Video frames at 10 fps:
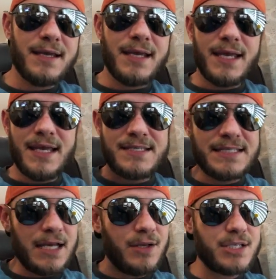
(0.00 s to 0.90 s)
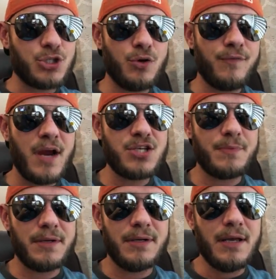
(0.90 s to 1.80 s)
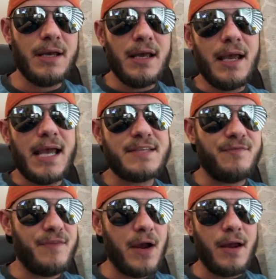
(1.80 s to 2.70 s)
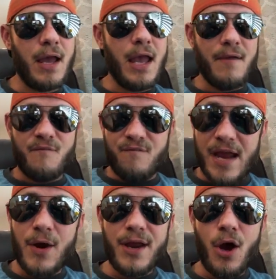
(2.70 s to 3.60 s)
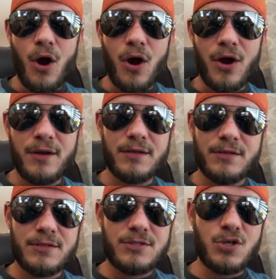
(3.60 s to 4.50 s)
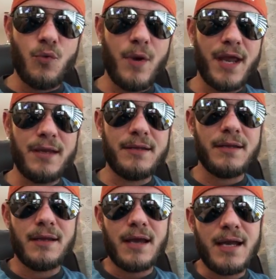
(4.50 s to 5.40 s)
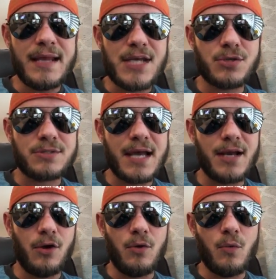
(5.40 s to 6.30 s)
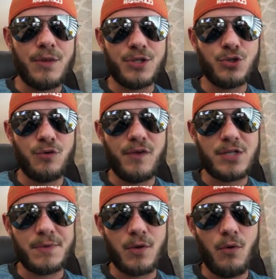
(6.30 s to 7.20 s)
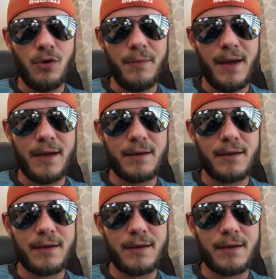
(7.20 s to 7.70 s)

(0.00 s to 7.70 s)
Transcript: he still is a true freshman. It's very, very hard to win a national title with a true freshman quarterback.